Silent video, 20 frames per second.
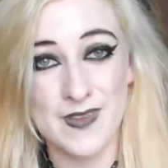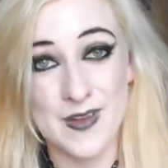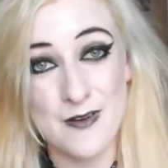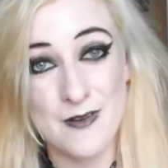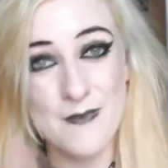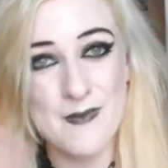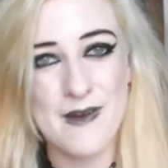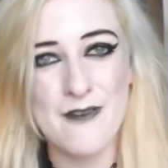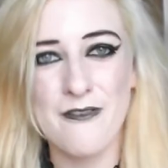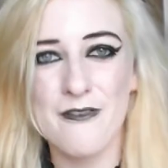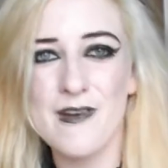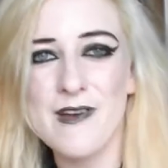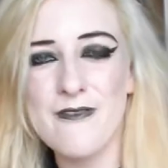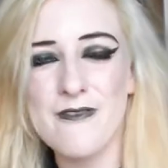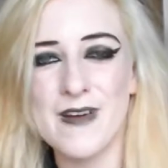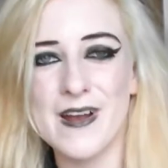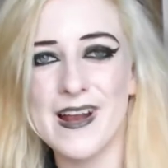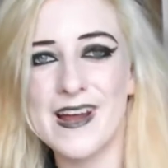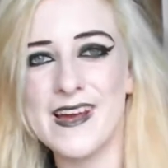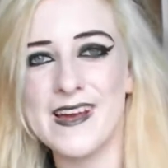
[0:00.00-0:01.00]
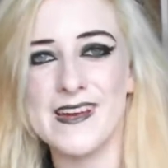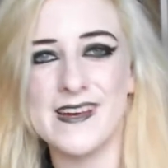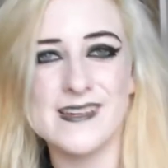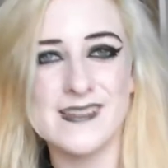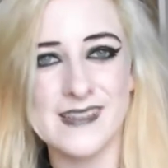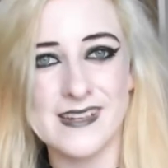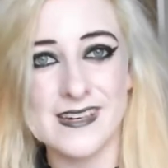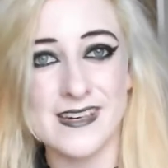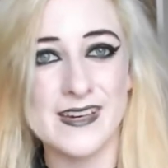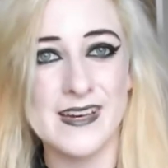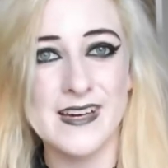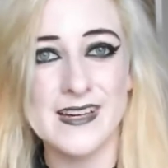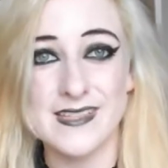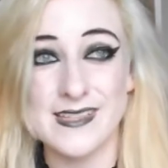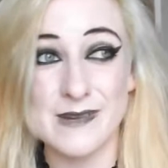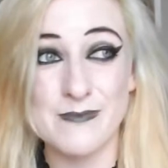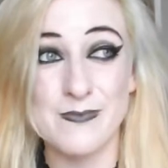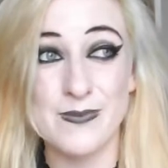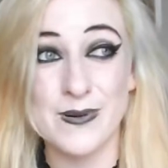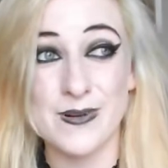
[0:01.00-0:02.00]
They were my three really easy,
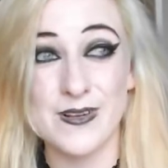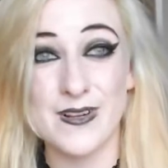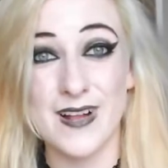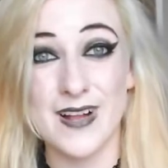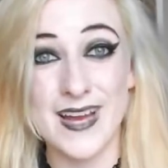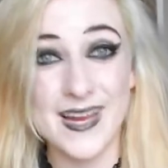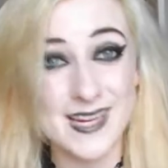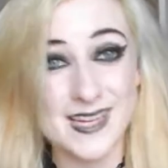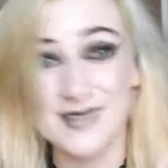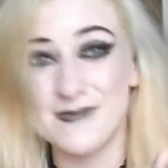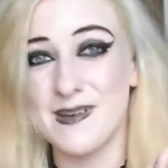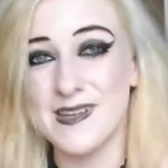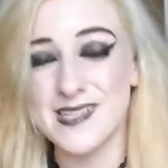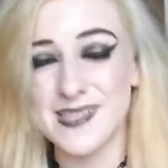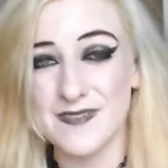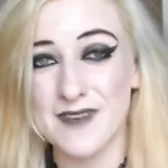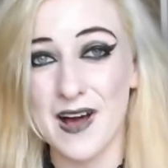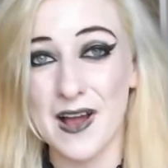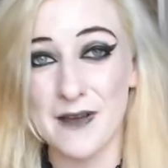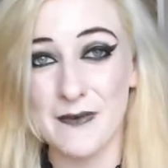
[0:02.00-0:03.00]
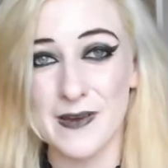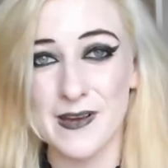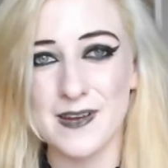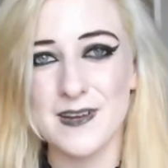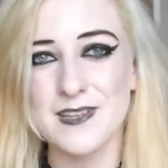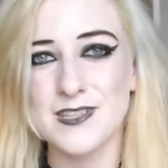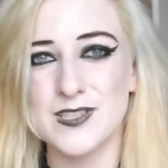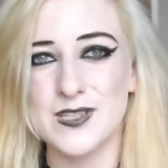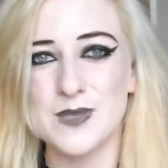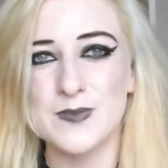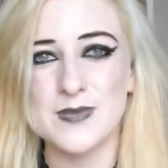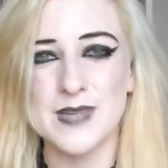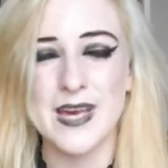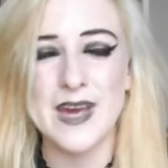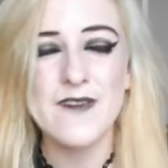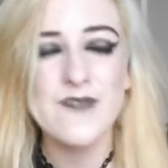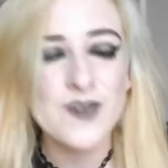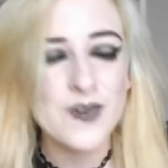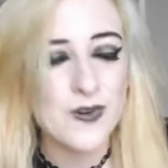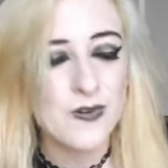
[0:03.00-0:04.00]
simple, inexpensive Halloween costumes
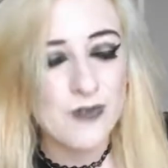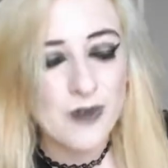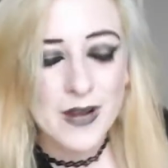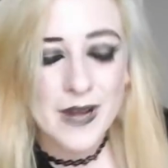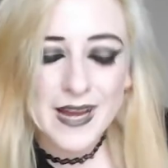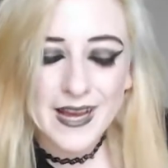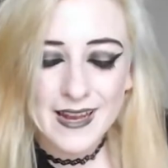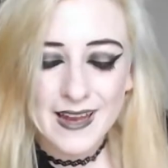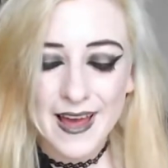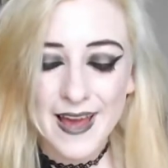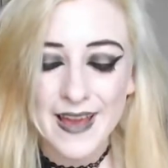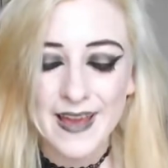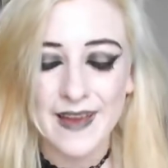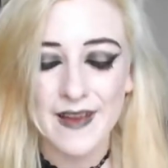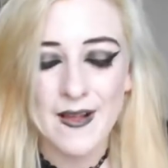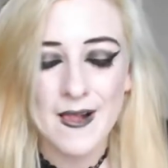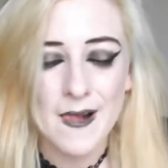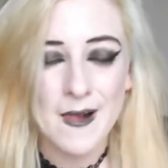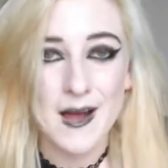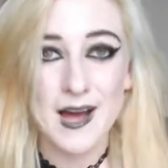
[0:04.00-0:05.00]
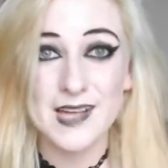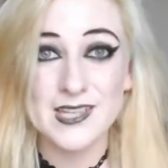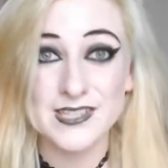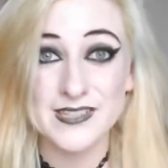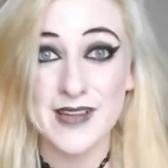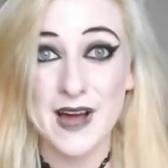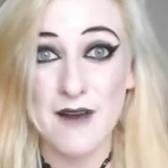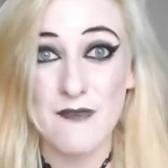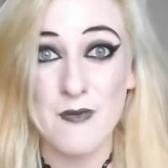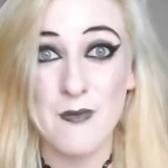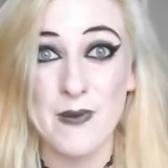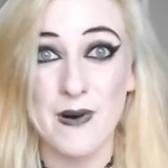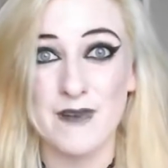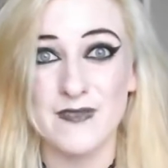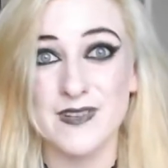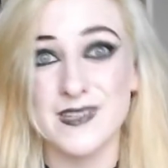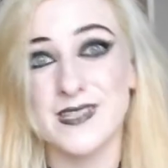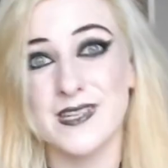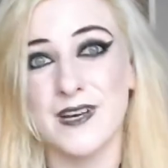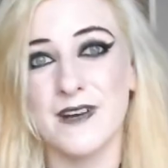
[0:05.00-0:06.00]
if you're running late and just haven't
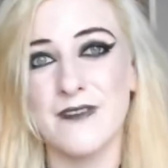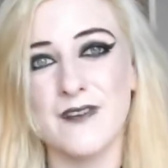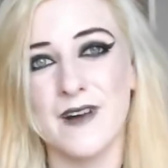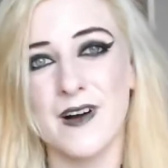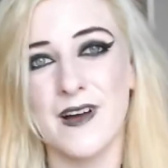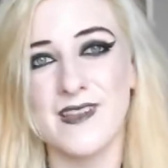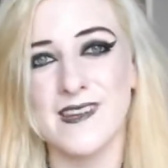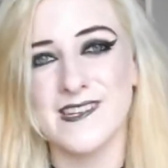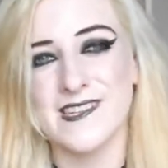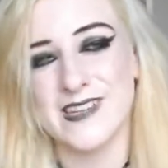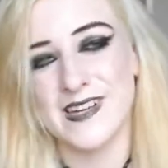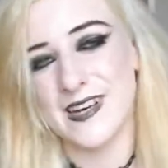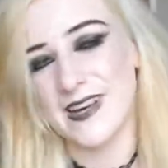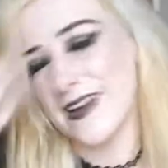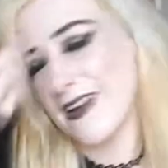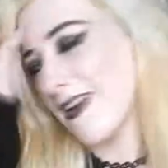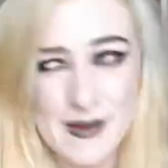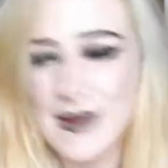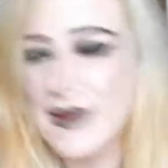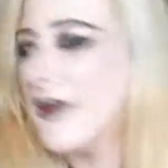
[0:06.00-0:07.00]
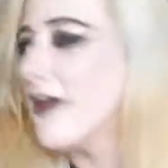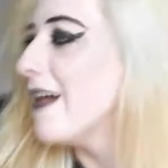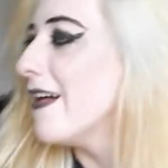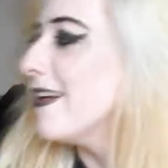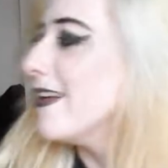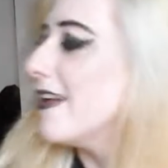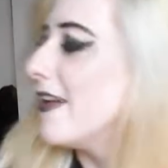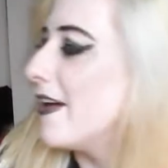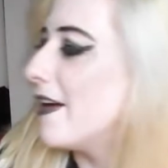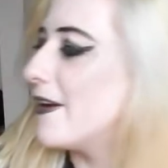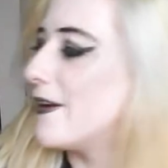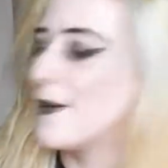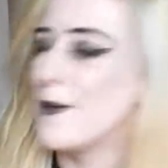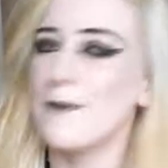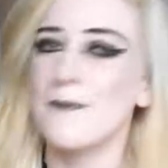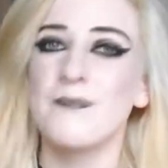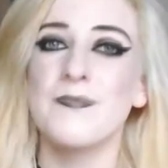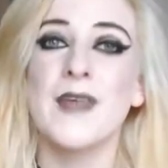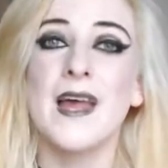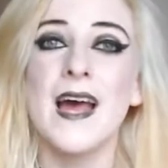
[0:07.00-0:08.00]
bothered so far this year.
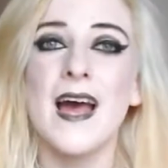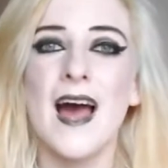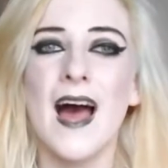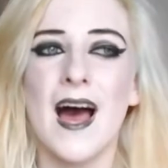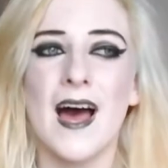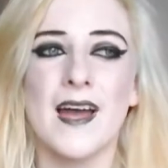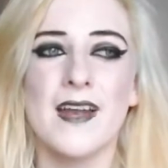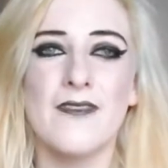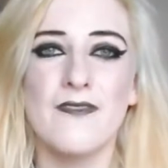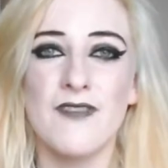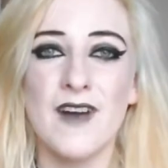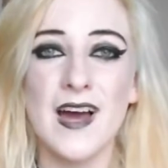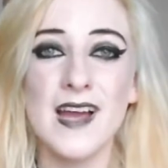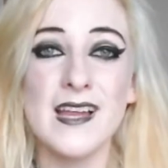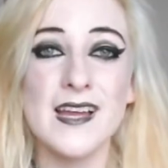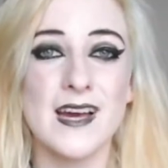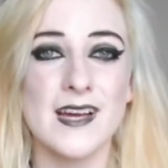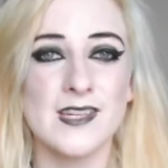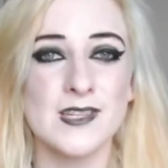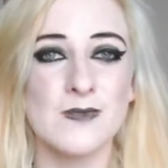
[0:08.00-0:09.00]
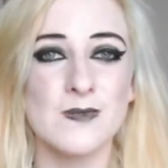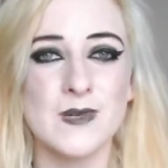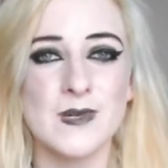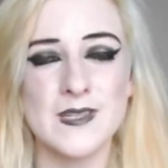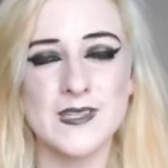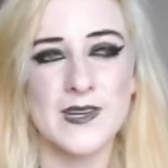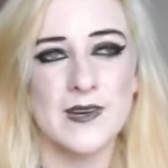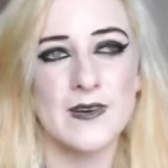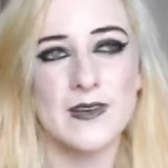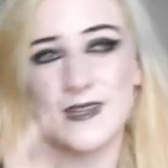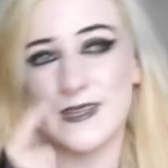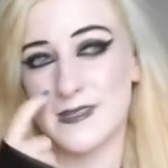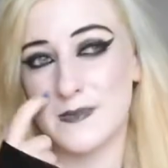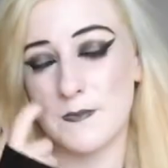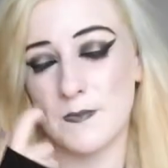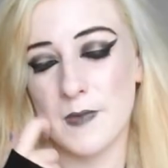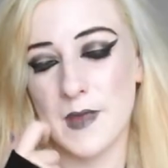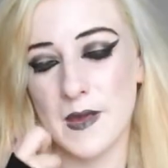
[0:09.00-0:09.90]
And finally, I just want to show you this